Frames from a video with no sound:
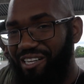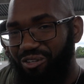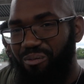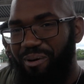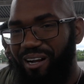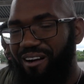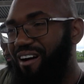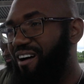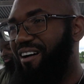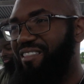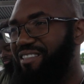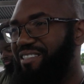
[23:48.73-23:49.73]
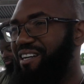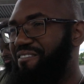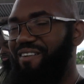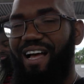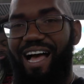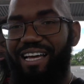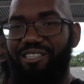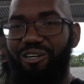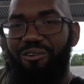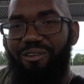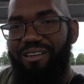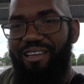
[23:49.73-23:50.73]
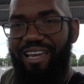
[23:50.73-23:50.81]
do in my car, other stuff I don't.